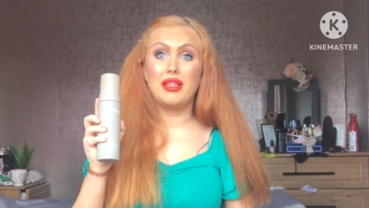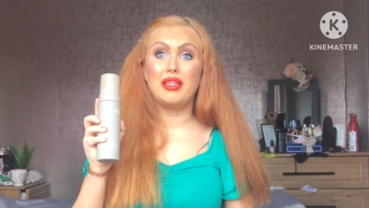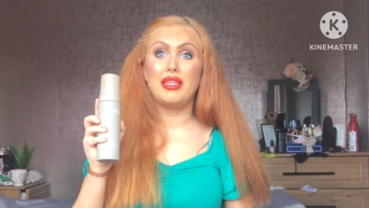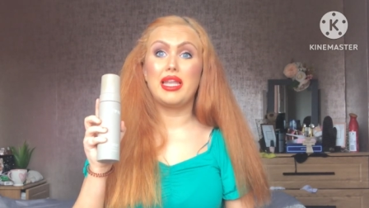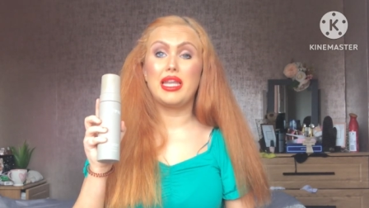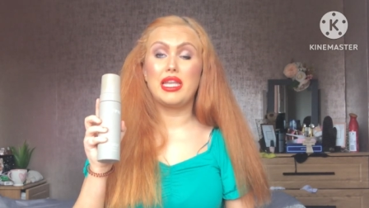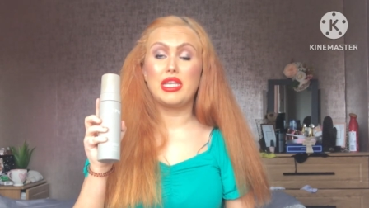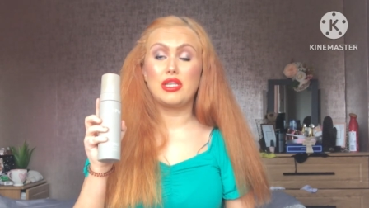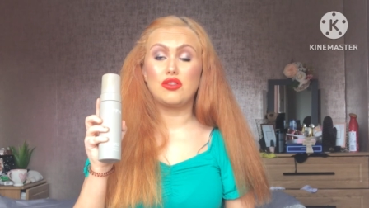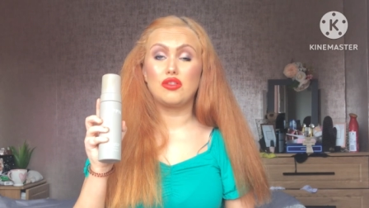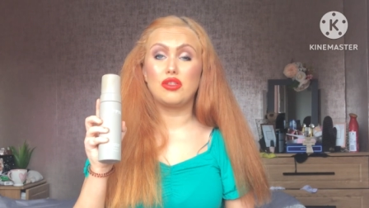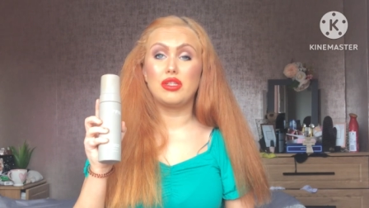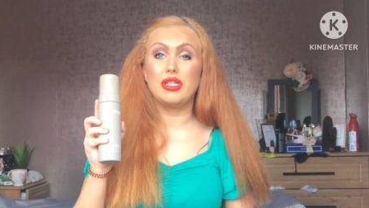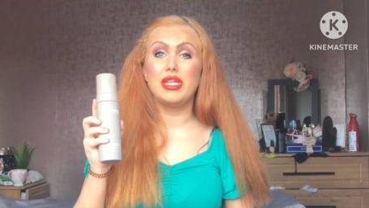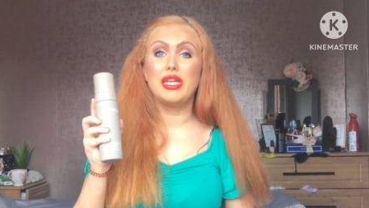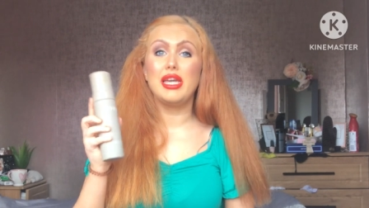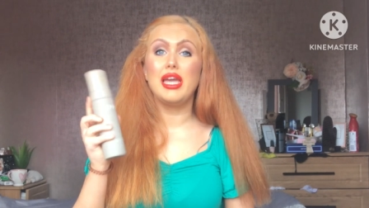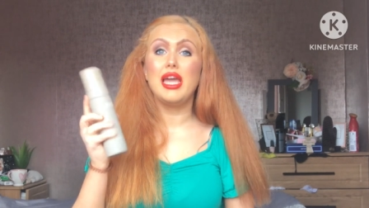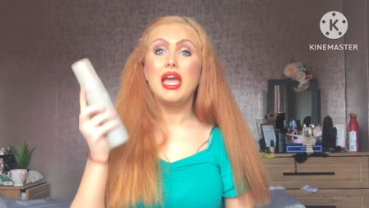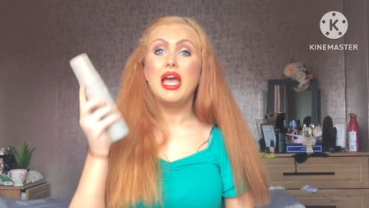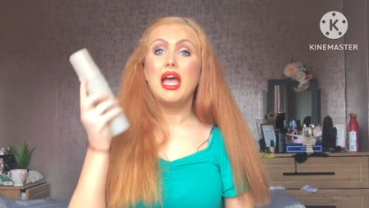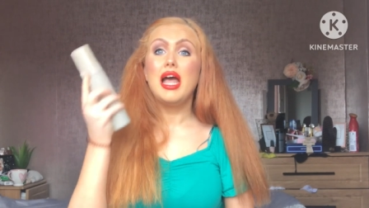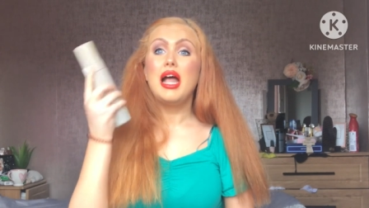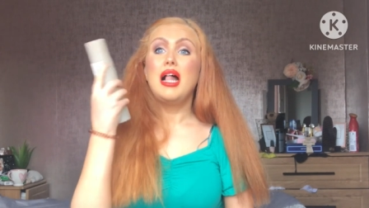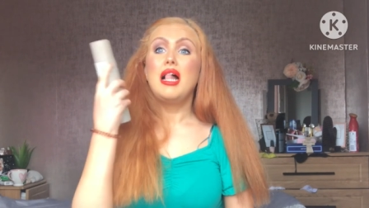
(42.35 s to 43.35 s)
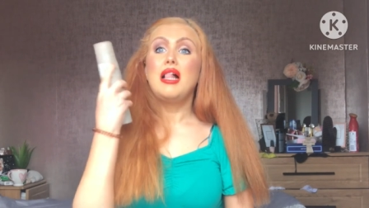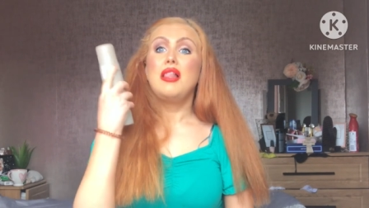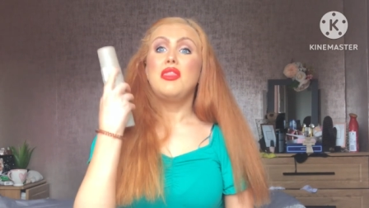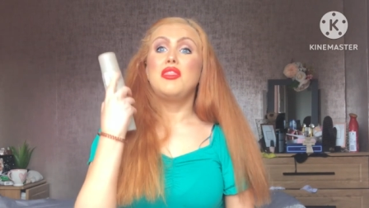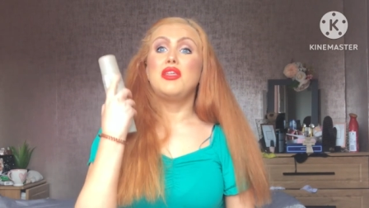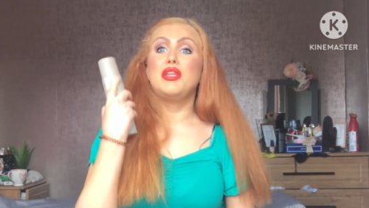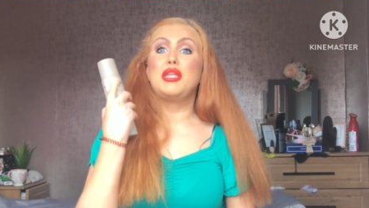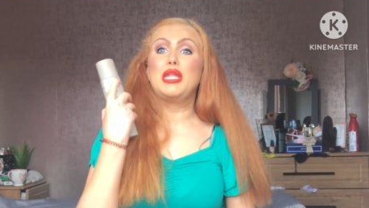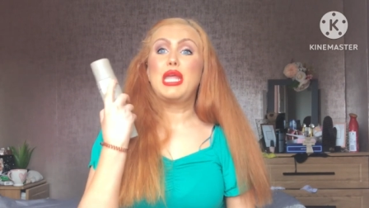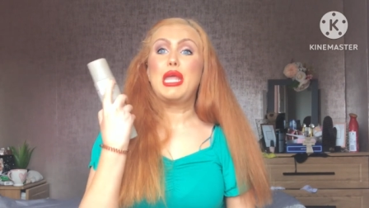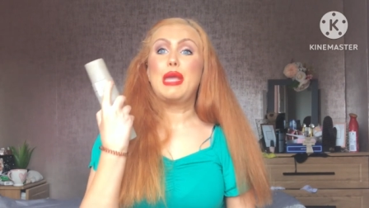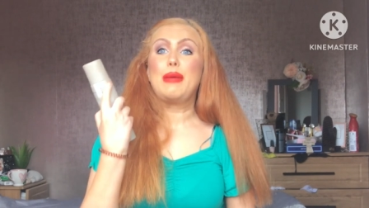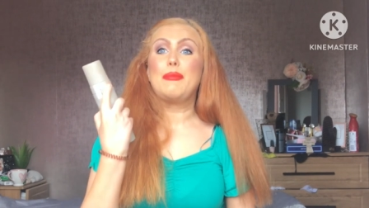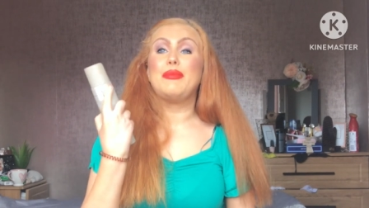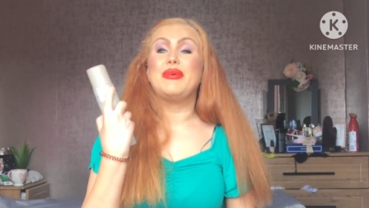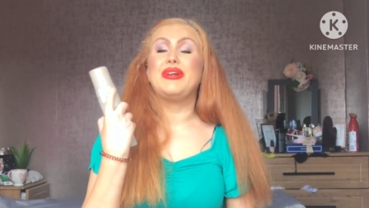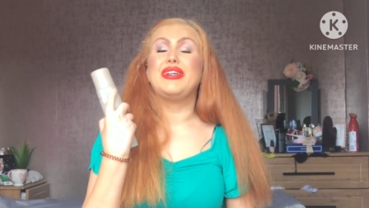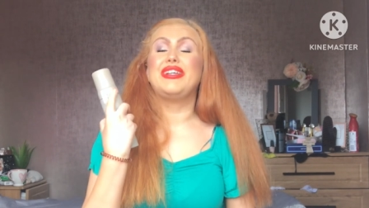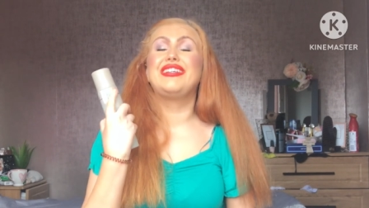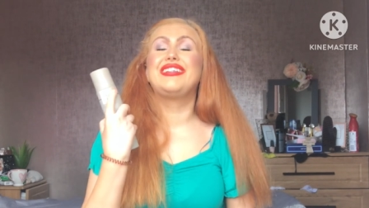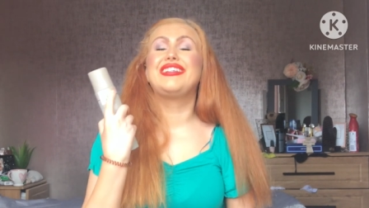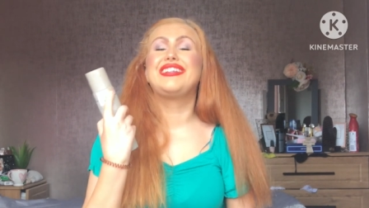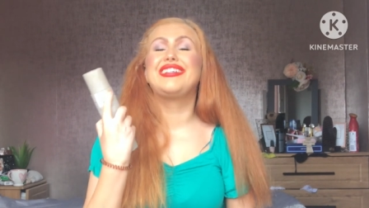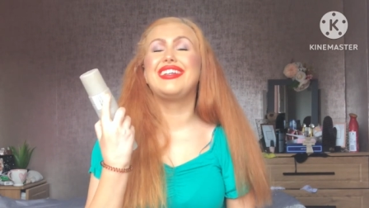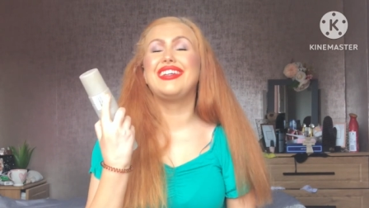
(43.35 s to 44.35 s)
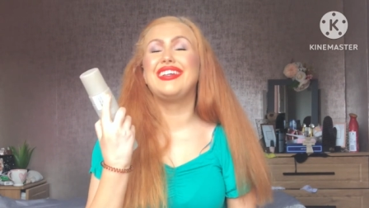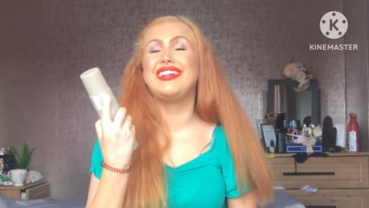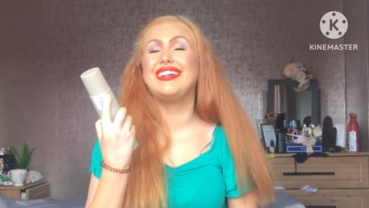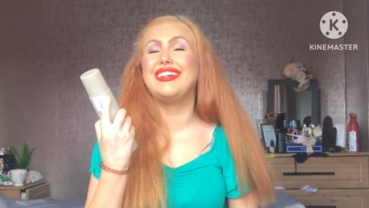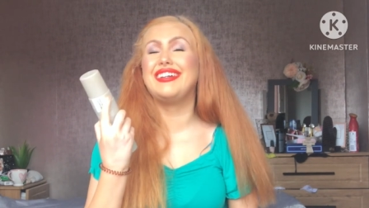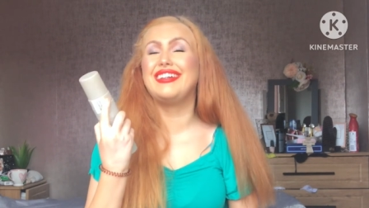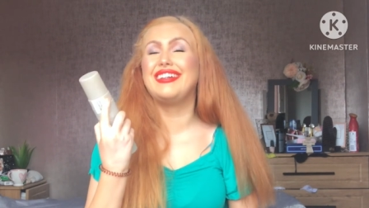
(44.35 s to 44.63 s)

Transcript: Literally, the name is